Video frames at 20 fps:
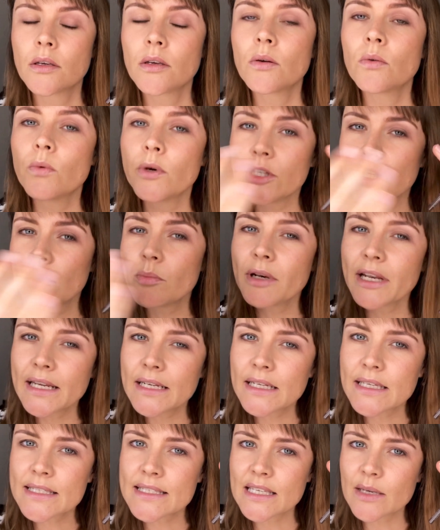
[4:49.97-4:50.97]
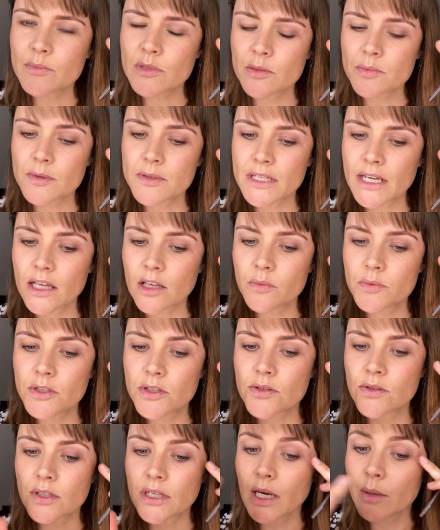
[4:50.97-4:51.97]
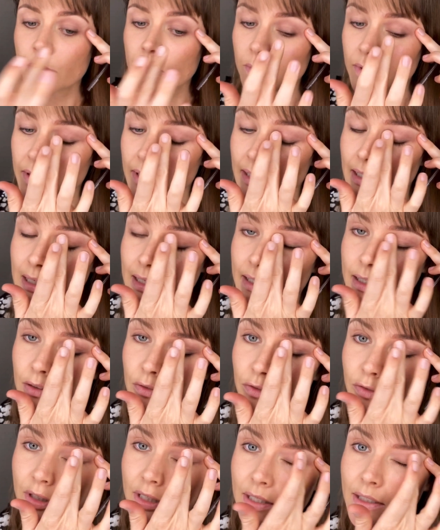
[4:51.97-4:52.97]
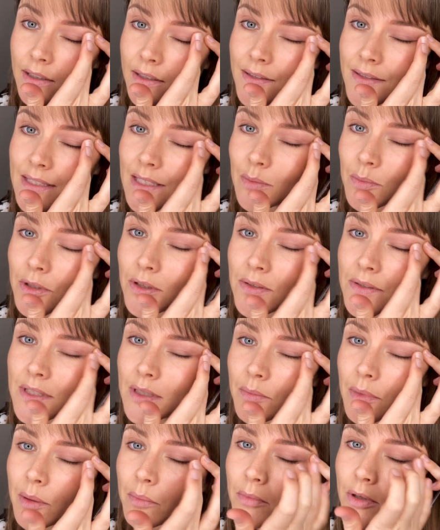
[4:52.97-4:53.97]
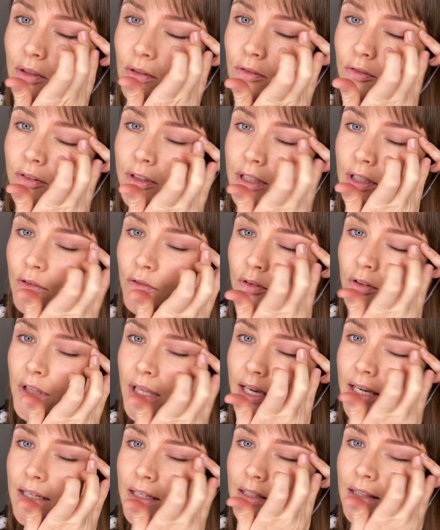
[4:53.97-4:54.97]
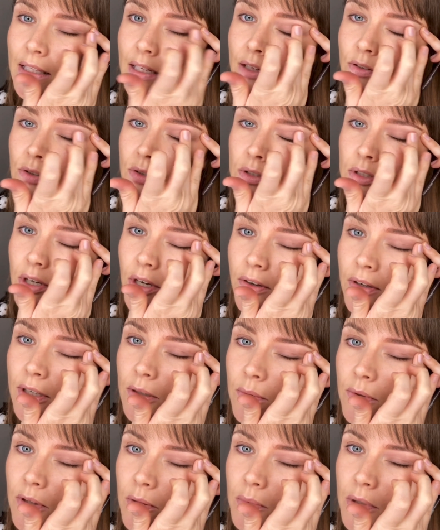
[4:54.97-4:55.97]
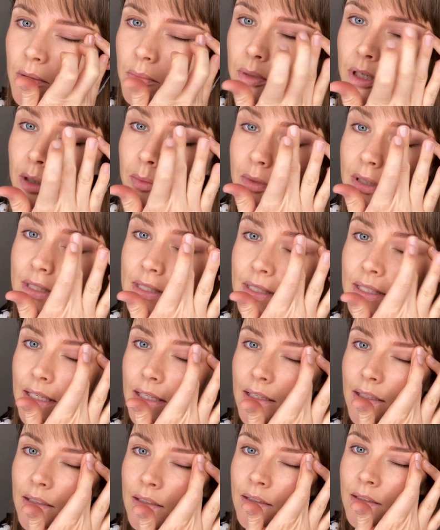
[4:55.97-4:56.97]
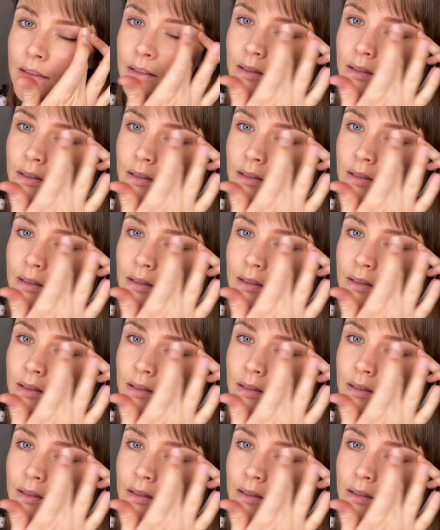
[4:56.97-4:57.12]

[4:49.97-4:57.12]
When you're blending, sometimes it helps just to come in with a clean finger. So I'm using my middle finger for that, and then I'll just go in with a bit of pigment again.